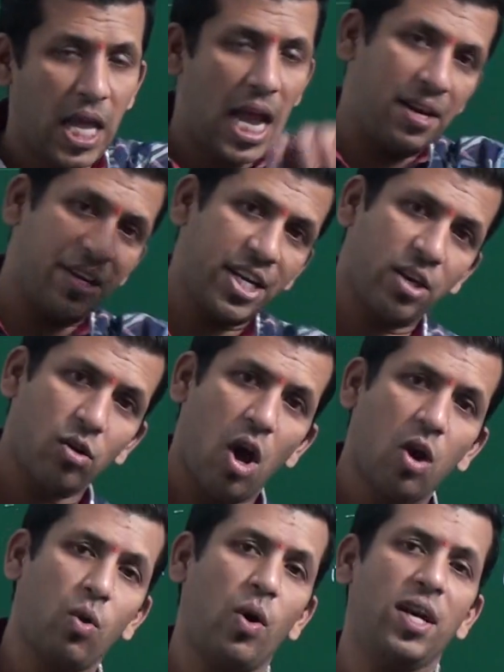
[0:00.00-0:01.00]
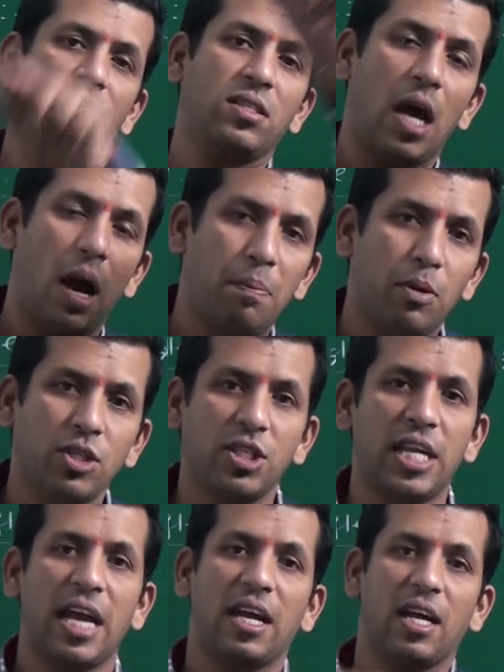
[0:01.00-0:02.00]
anti-clockwise opposite
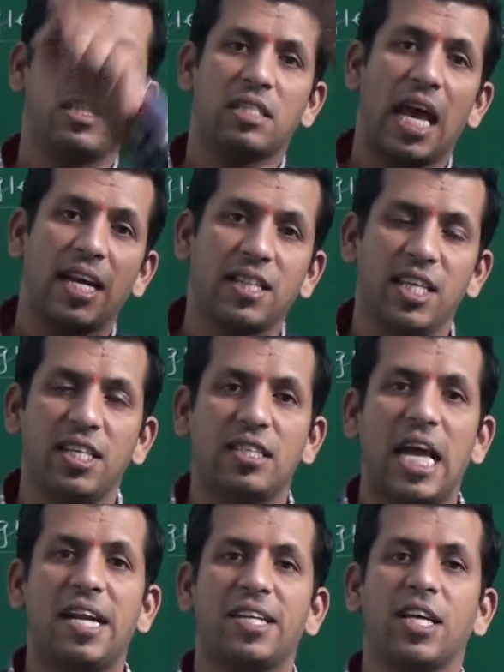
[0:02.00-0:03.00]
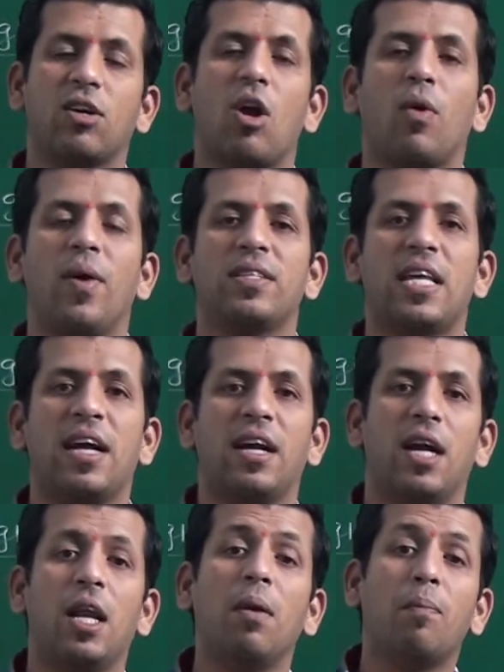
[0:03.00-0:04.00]
angles like this, anti-clockwise
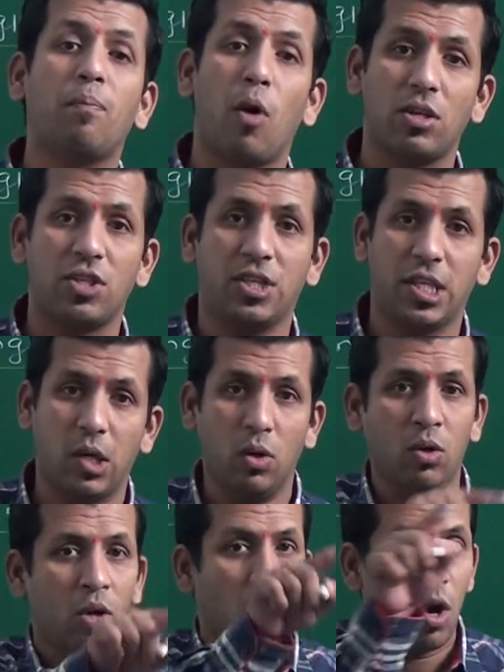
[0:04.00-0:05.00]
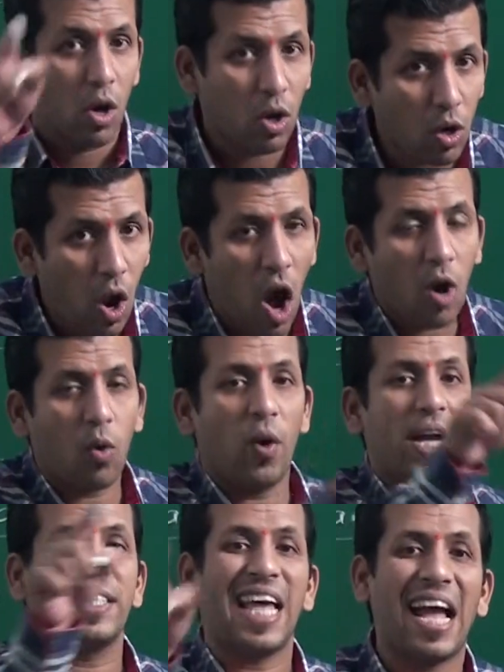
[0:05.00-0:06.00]
angle positive,
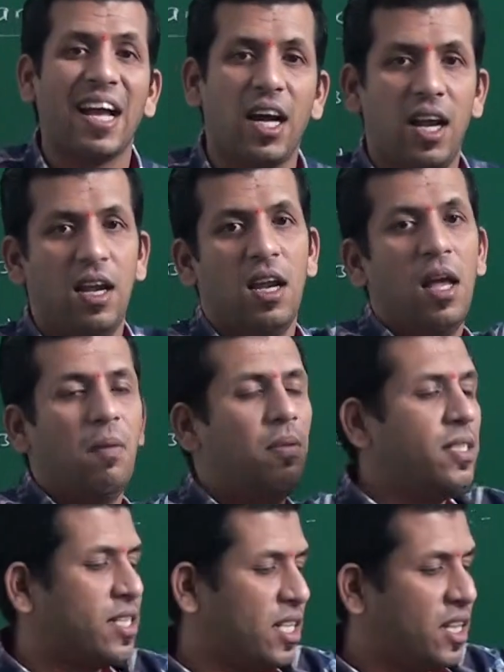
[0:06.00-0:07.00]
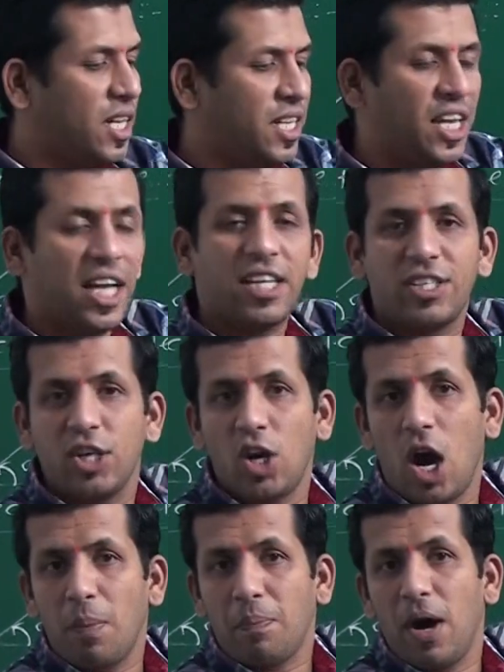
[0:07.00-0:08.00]
clockwise angle means in the direction
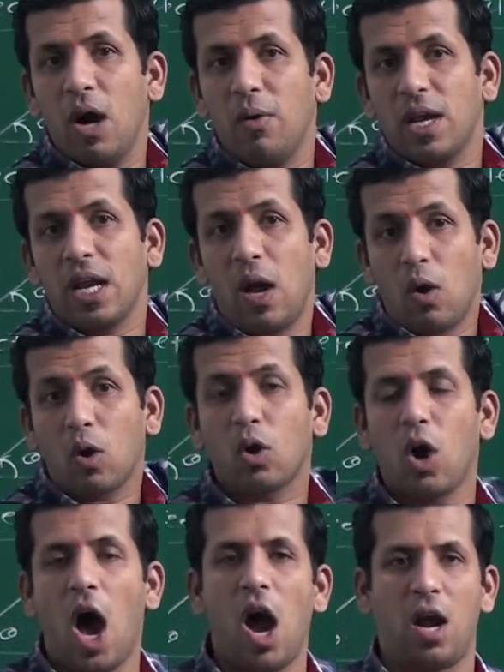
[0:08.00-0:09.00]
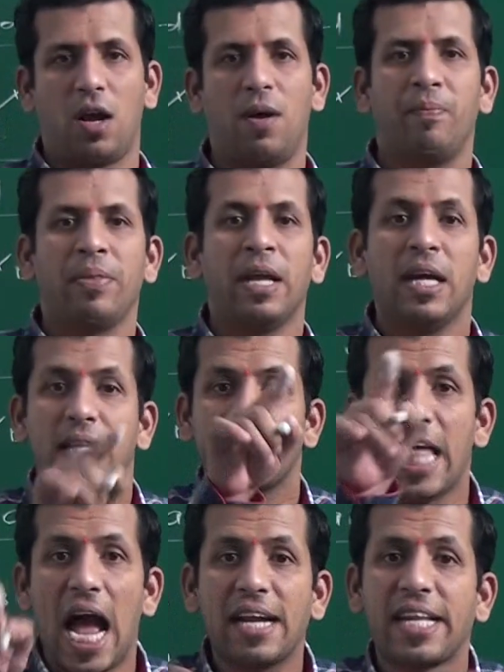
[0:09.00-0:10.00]
of our clock,
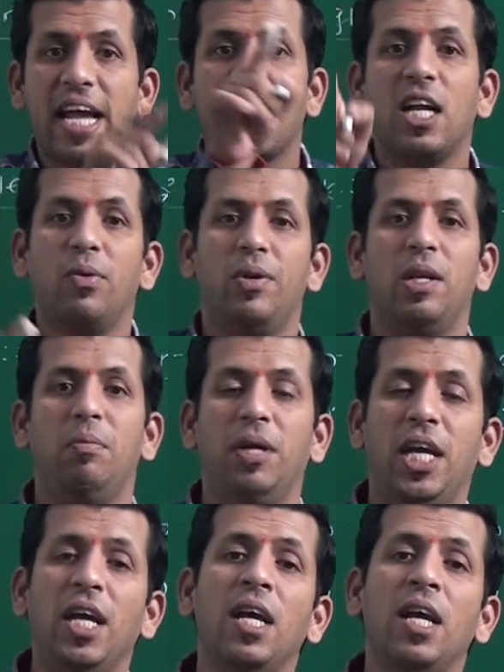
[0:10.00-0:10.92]
that angle will be